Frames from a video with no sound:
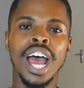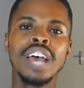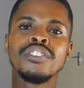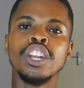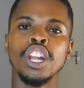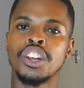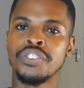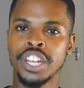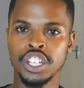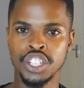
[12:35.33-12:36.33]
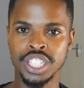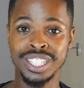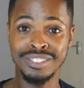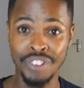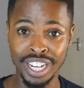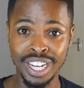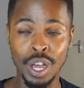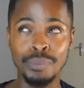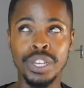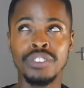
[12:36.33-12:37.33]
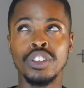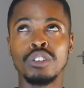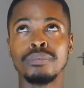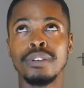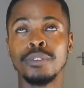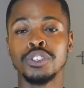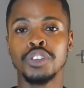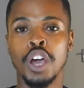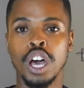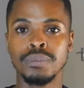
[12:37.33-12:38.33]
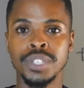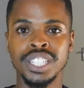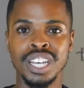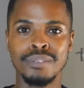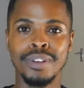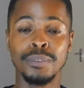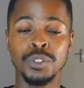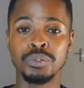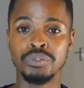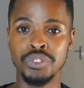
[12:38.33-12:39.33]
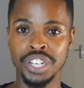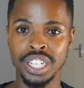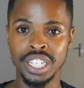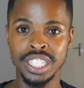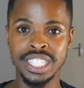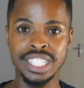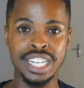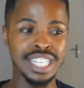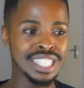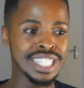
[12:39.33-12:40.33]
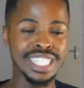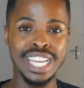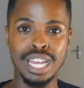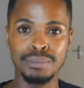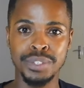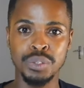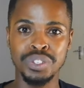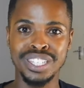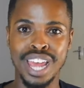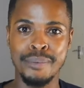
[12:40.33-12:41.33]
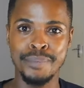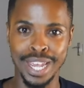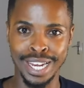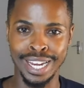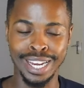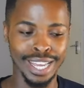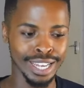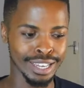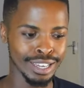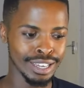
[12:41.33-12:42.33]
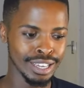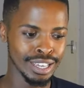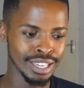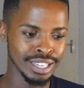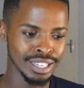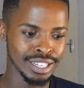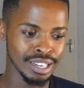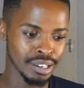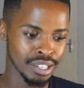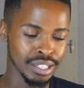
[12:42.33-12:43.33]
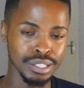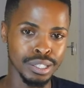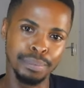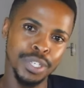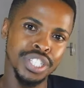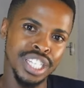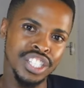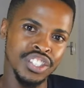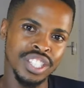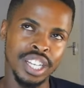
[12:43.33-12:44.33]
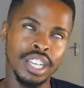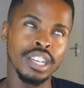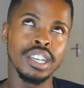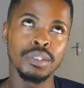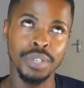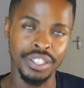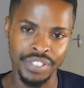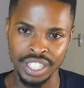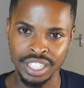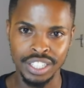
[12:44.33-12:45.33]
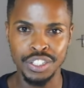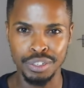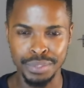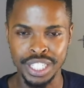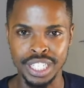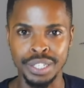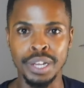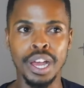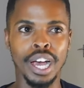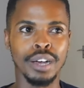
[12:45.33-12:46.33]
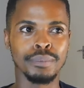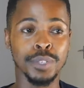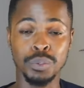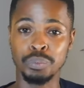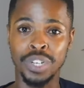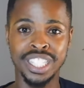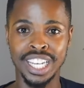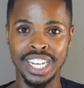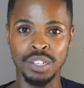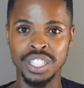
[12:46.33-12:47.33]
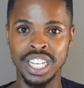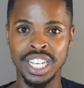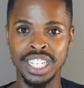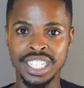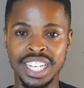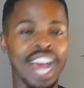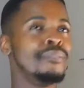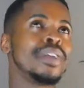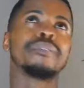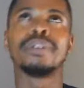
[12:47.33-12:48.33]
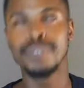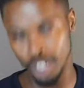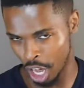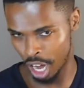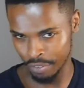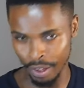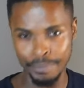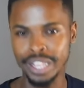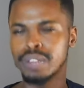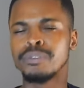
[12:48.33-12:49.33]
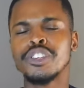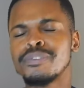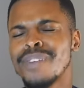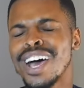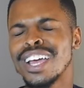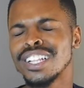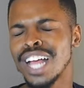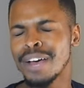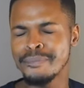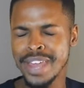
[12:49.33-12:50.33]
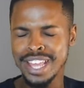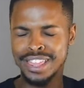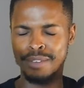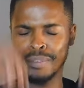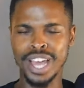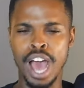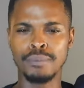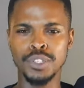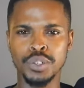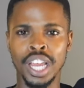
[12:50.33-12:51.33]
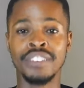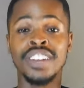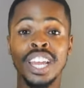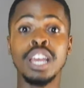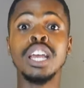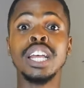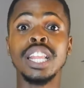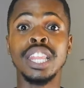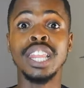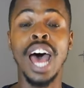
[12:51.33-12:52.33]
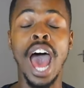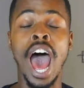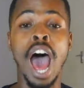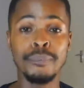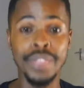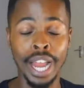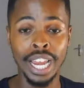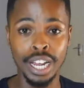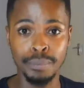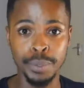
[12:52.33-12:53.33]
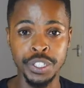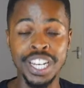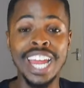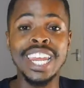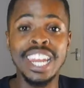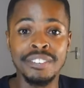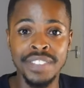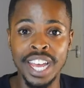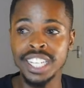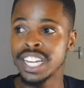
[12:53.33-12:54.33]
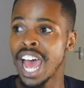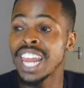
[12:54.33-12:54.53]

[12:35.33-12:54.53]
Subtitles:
I have a lot of energies. Right now, I'm giving you my most calmest, my most realist Siithembe, like the person that's just like, ugh, whatever. Do you know what I'm saying? Because once I get outside, I make people laugh, I make them smile, I make them come to life. Like, I'm that kind of person. I love that.